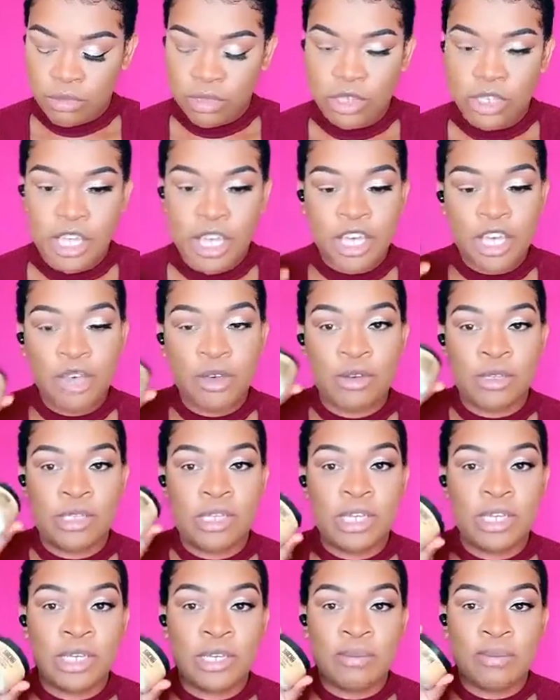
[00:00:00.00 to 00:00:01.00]
take your
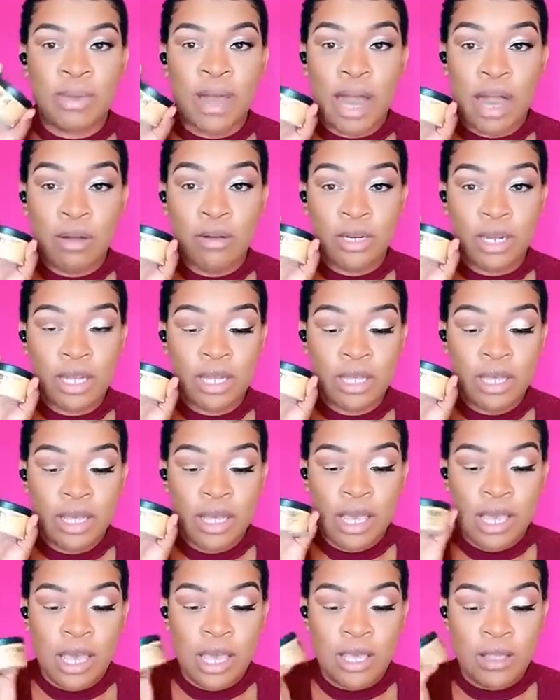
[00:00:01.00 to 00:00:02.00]
setting powder
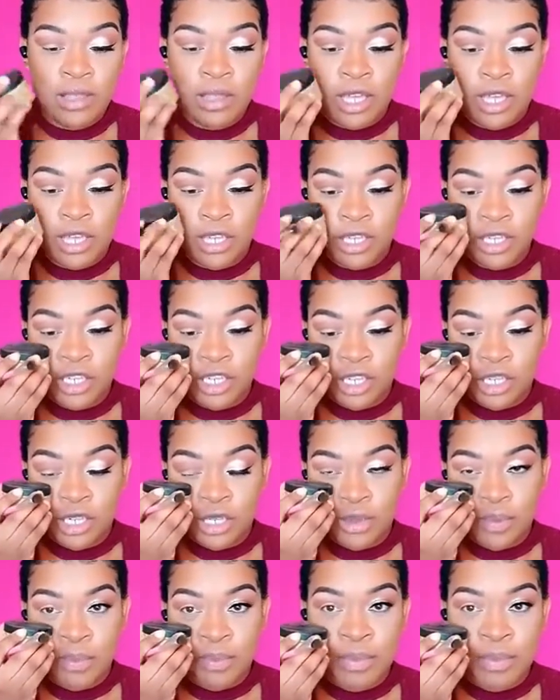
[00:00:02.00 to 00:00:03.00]
and then just